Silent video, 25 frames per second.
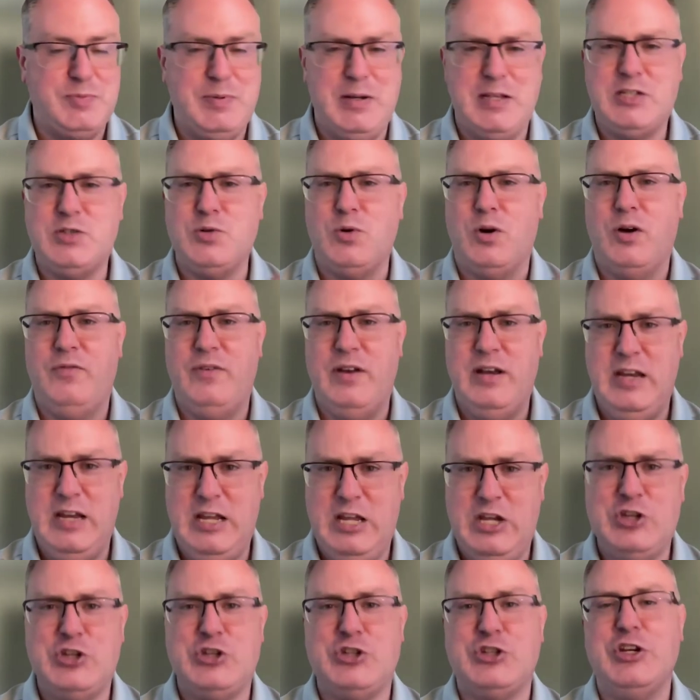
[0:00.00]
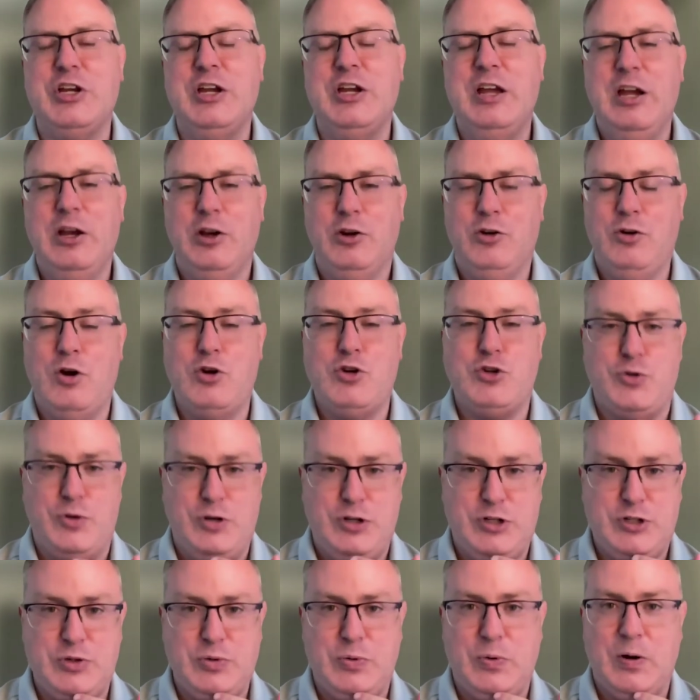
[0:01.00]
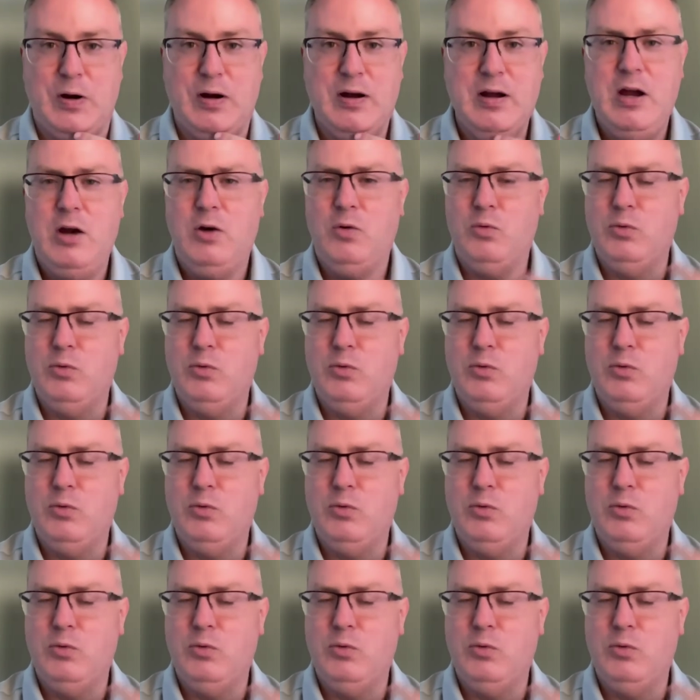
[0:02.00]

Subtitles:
But it's sort of a niche grocery store.